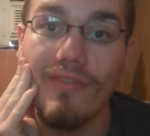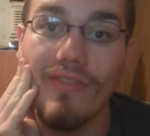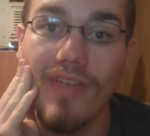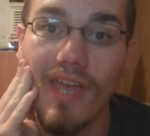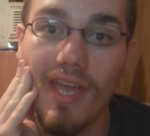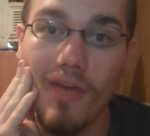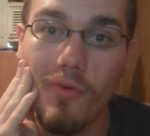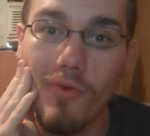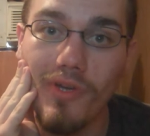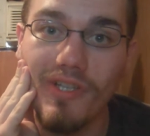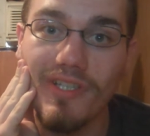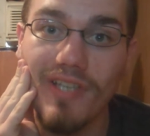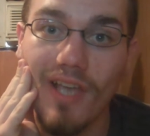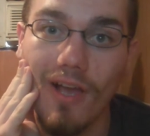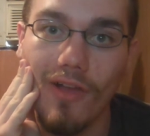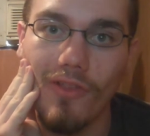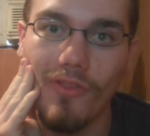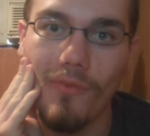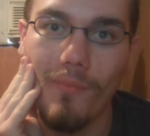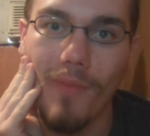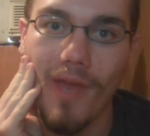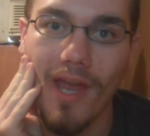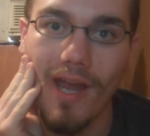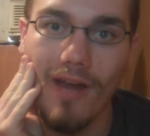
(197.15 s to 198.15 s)
they would
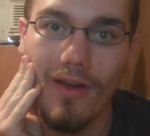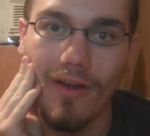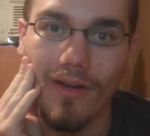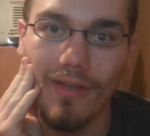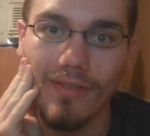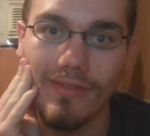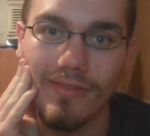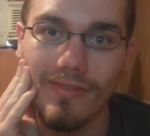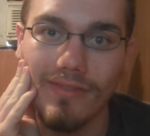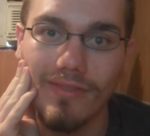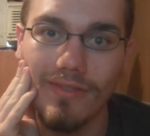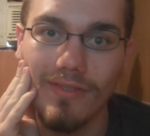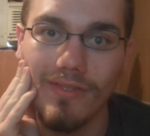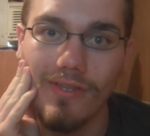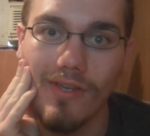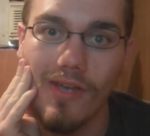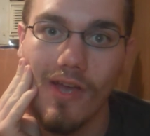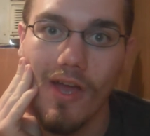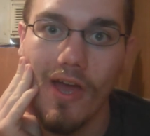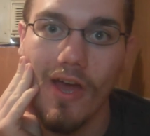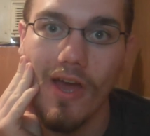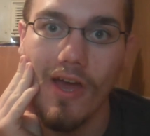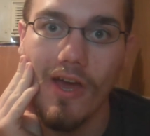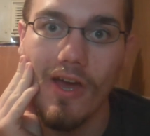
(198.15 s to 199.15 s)
tell the parents
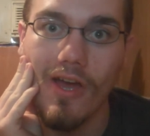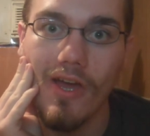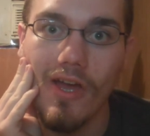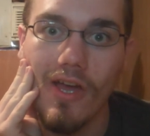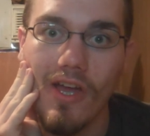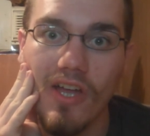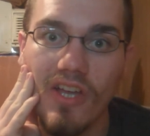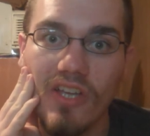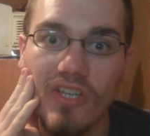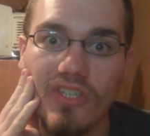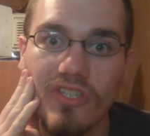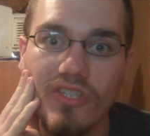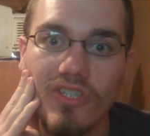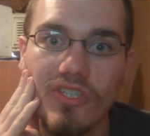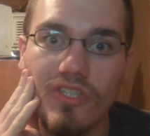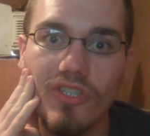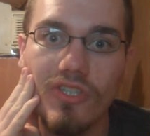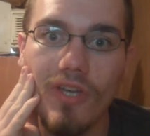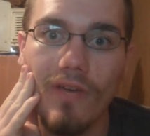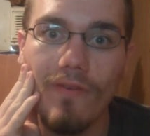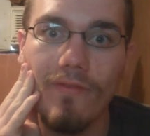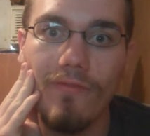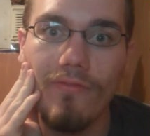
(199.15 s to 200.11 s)
to